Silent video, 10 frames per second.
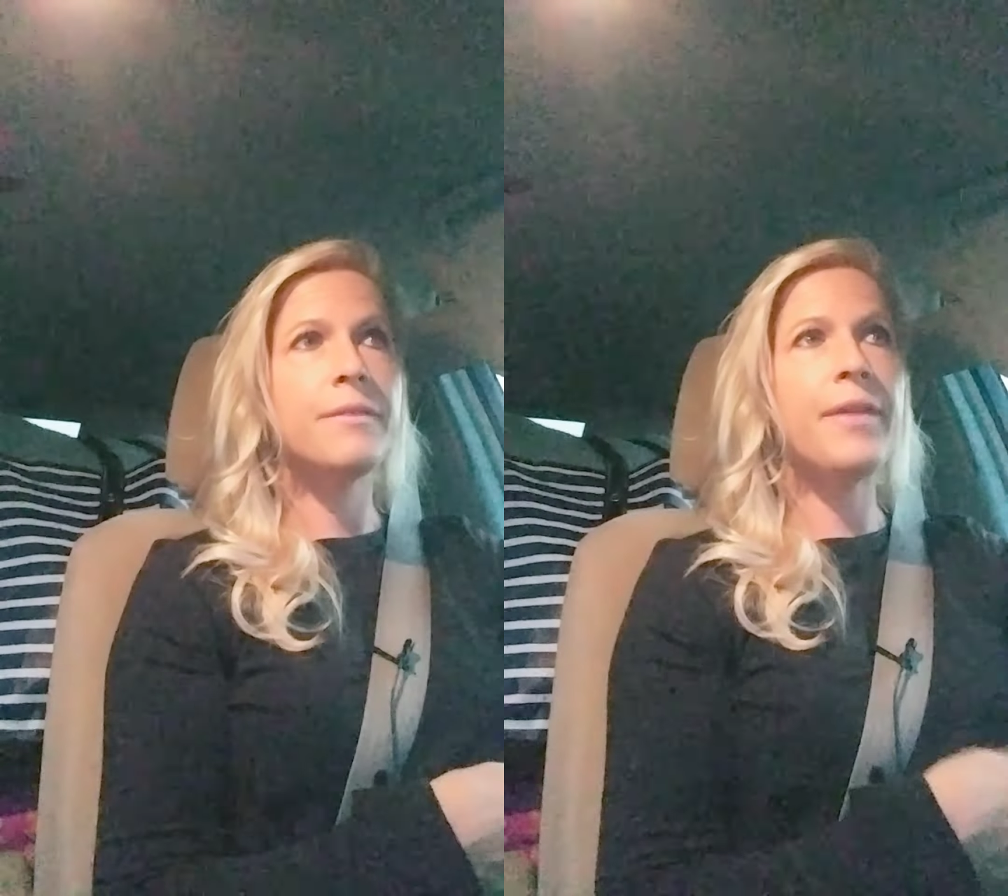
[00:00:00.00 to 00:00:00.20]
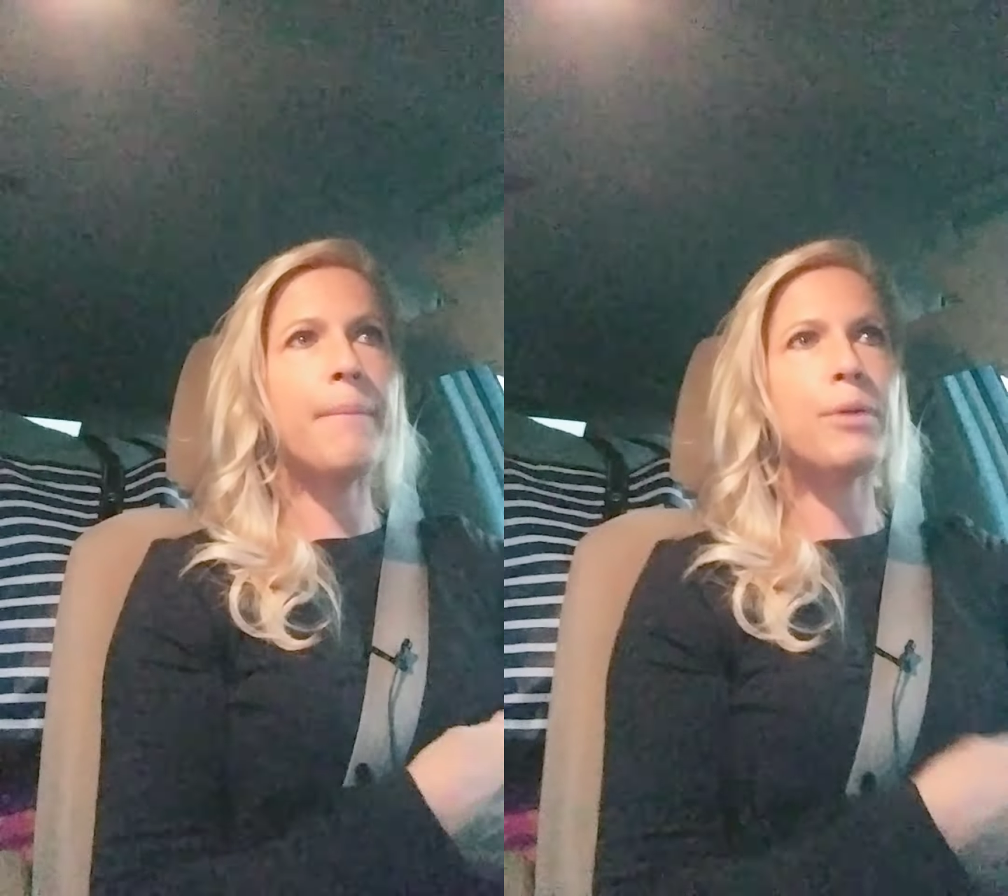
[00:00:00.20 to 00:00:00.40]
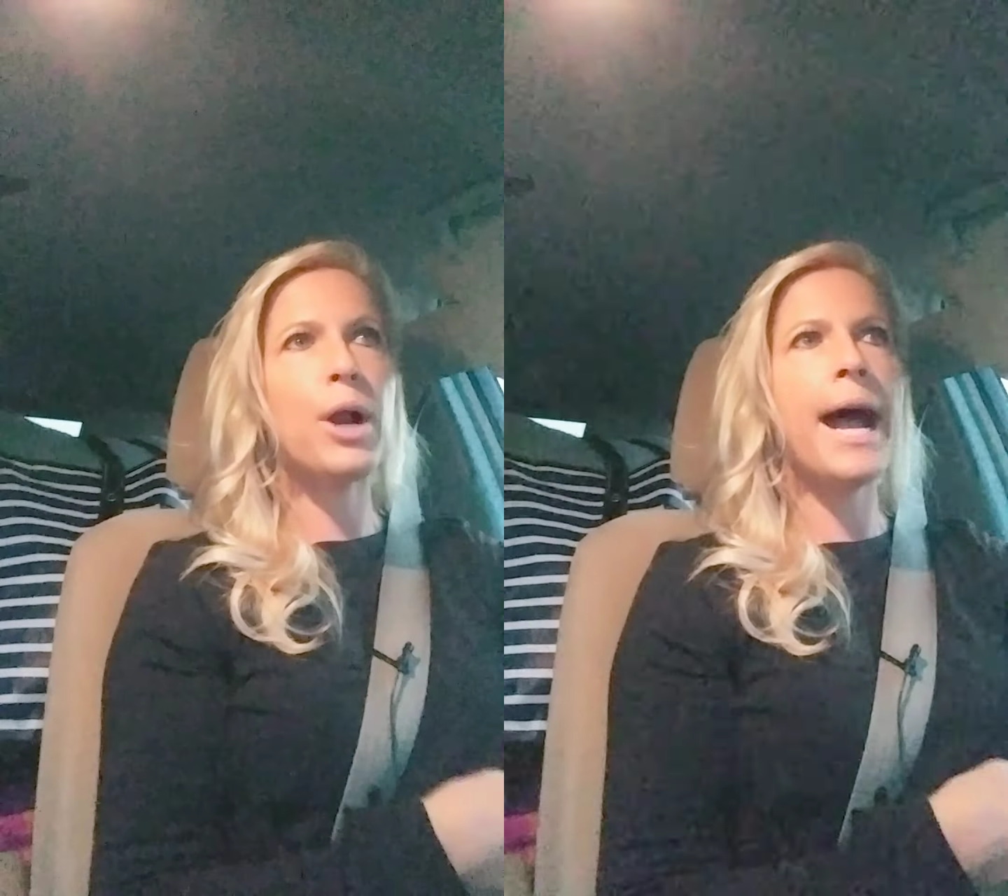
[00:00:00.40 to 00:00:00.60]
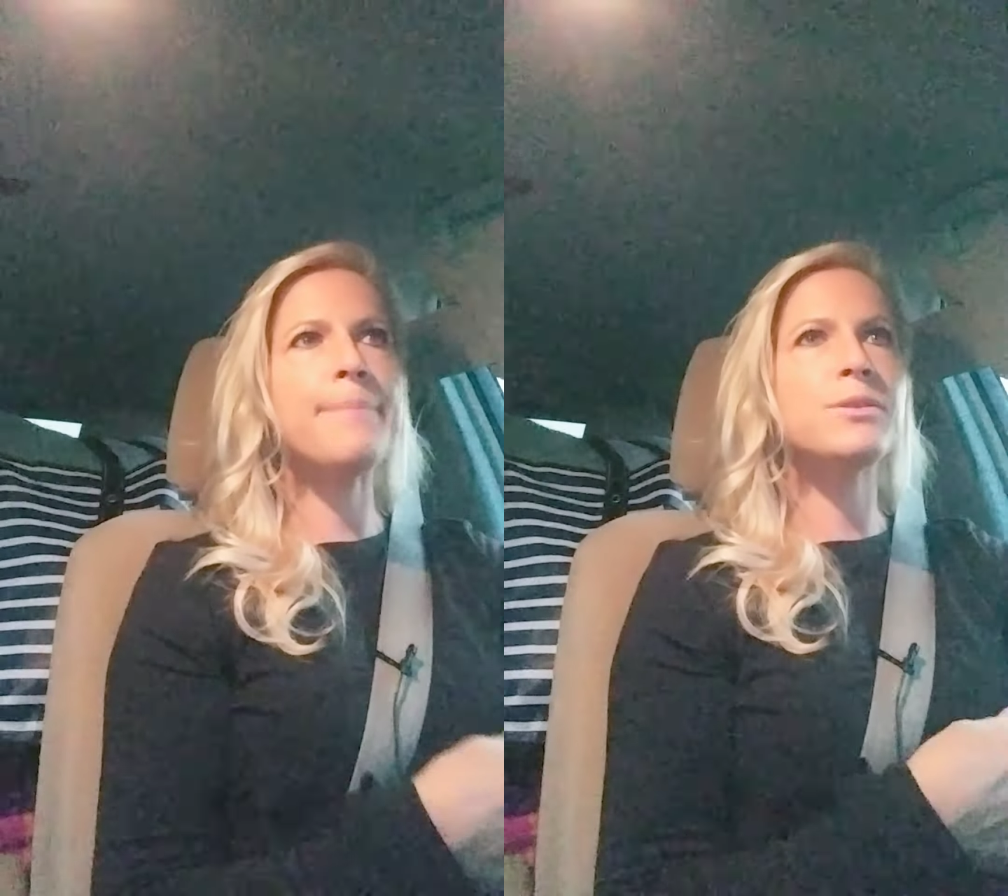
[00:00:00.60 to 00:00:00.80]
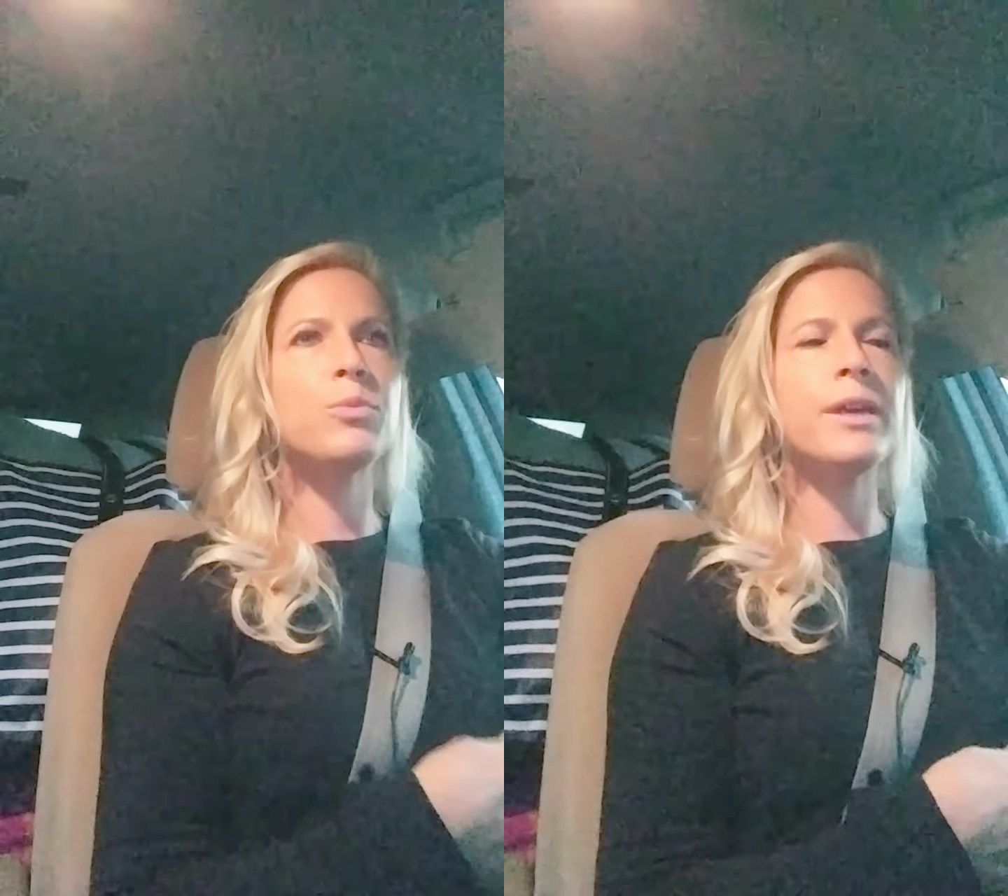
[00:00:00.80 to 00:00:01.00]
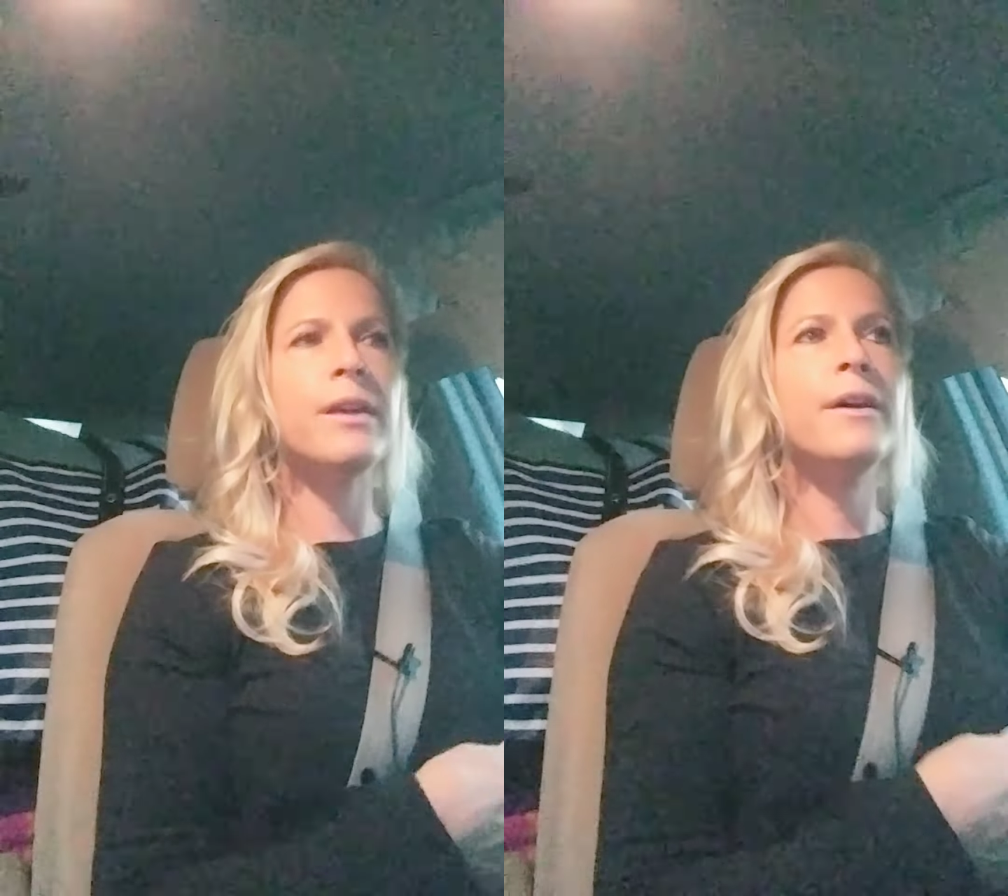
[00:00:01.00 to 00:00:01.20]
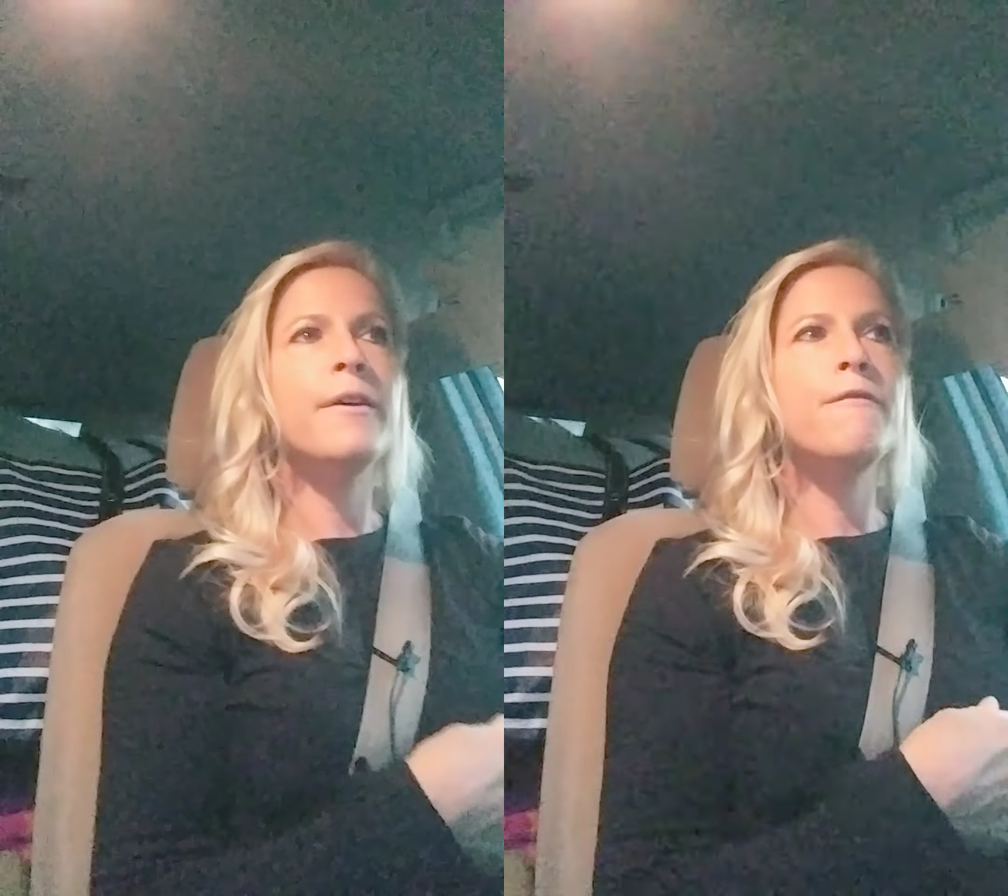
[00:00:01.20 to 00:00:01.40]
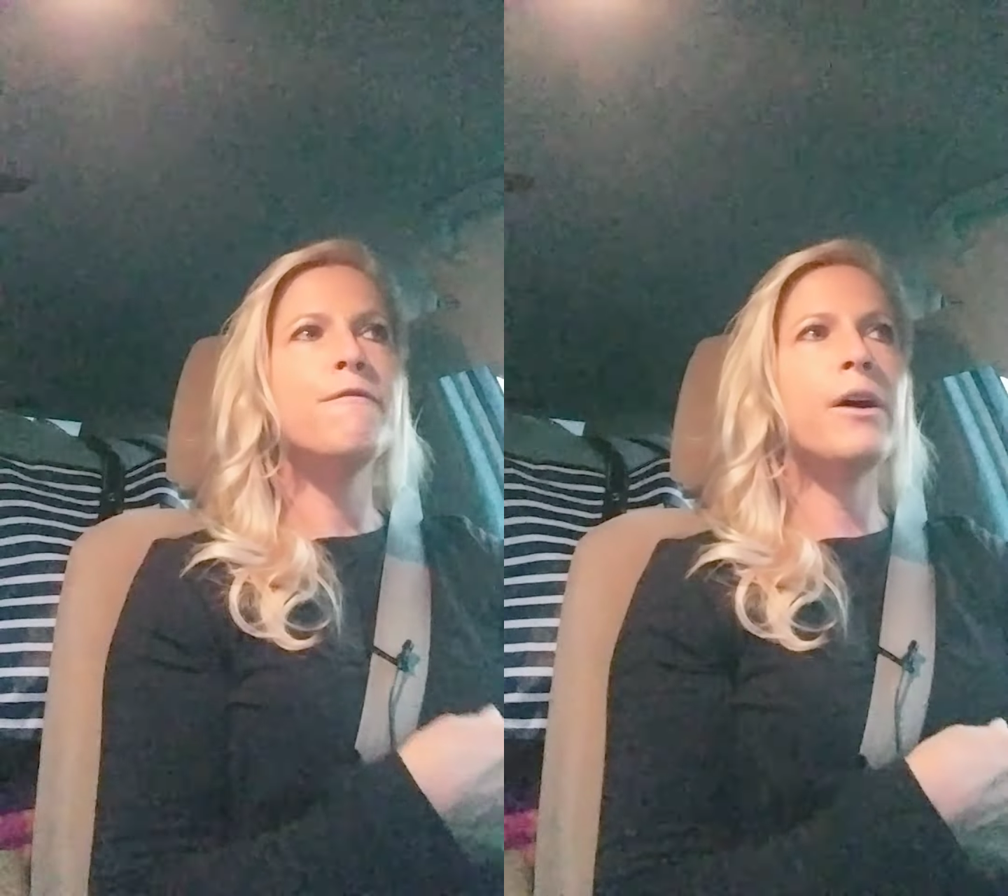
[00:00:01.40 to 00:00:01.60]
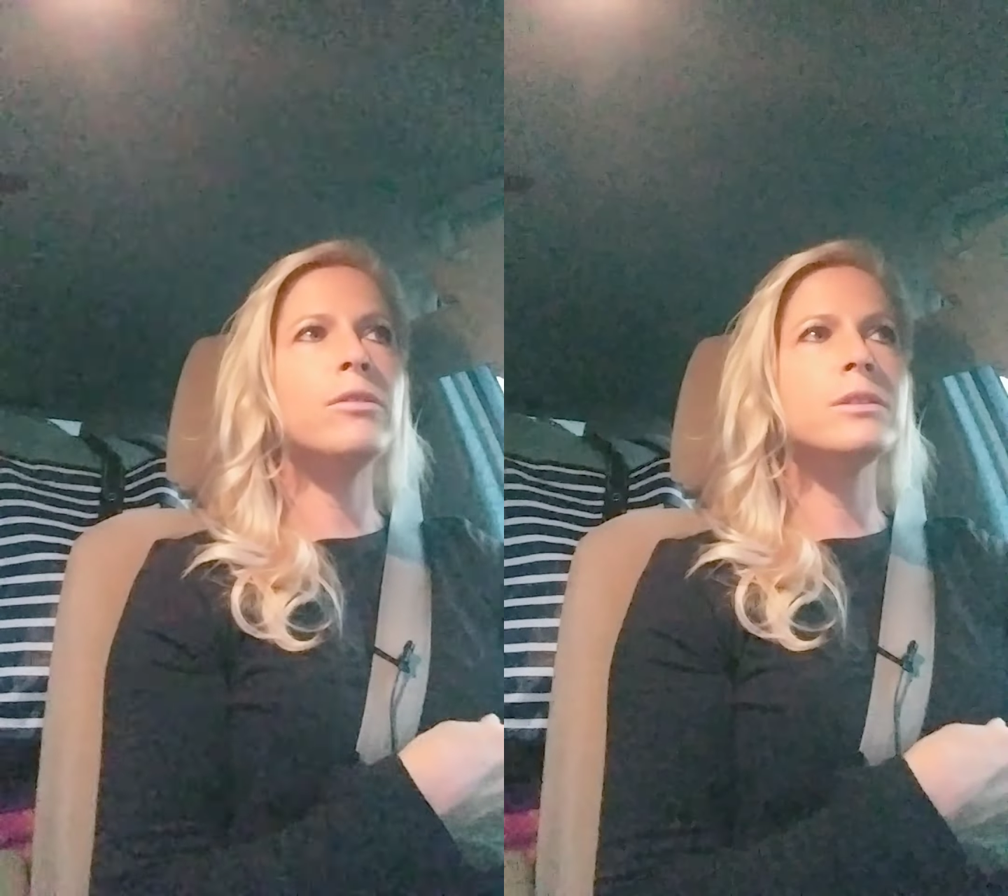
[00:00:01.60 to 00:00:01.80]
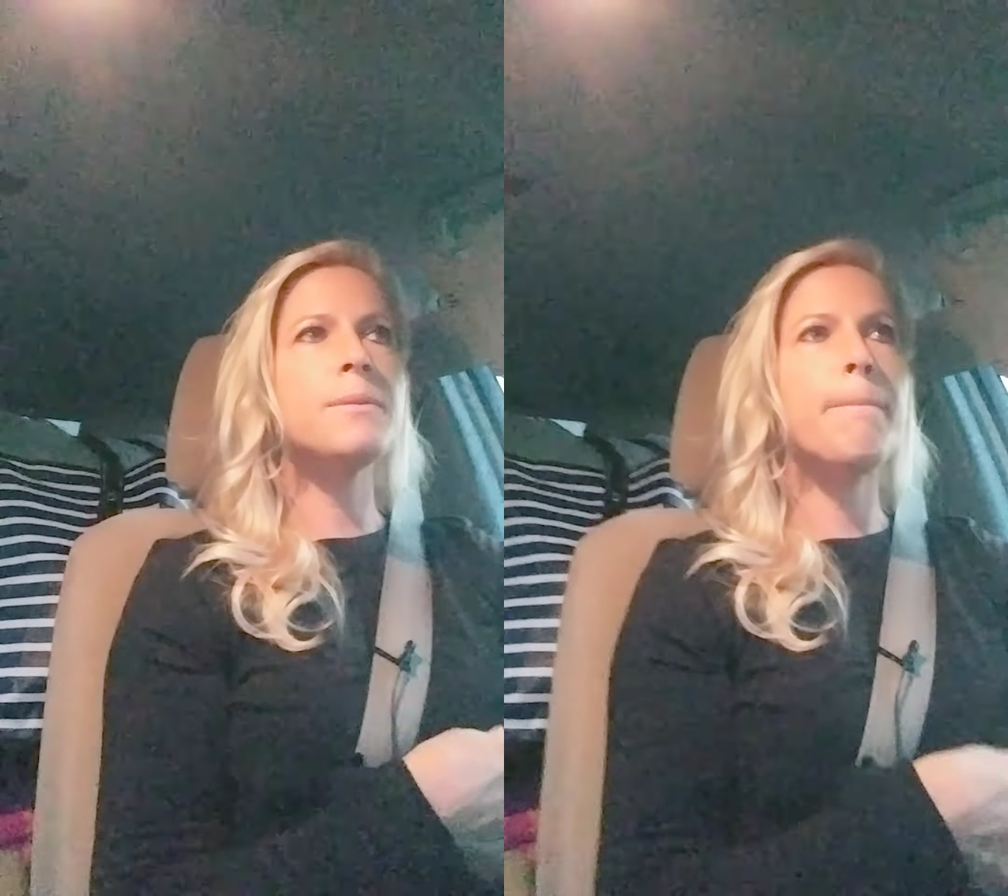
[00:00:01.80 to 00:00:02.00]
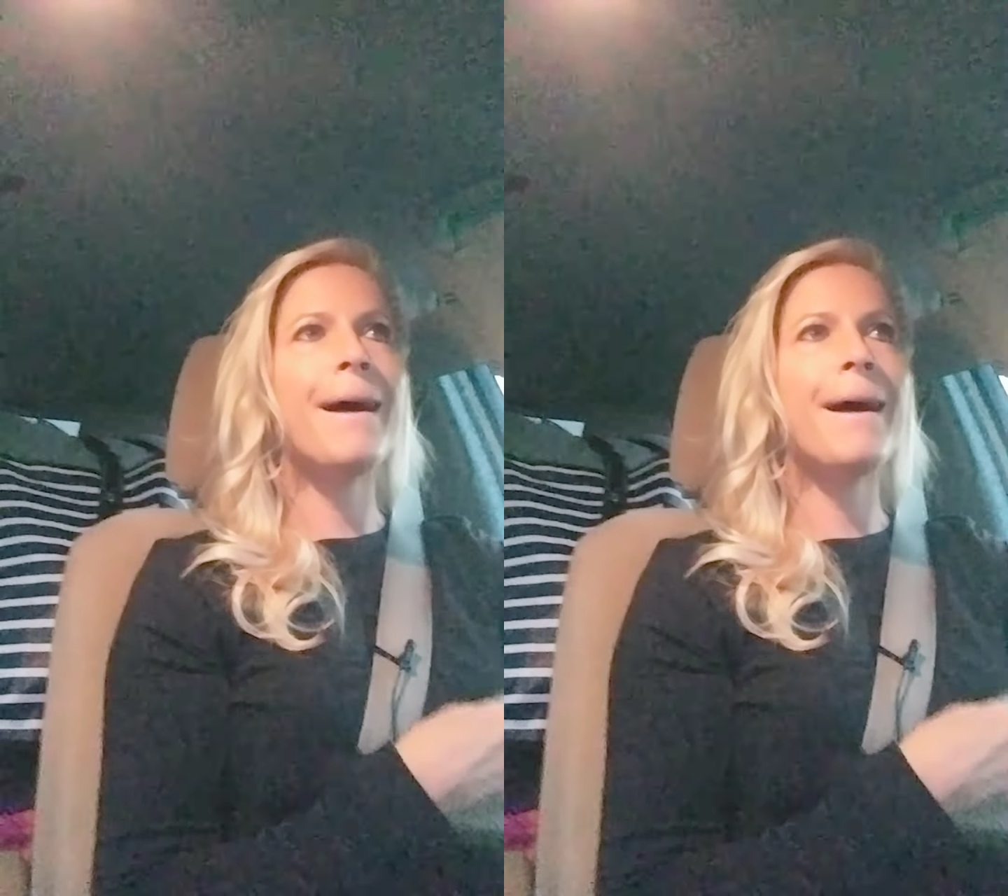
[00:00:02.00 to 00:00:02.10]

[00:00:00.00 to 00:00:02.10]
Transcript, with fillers: that perhaps we felt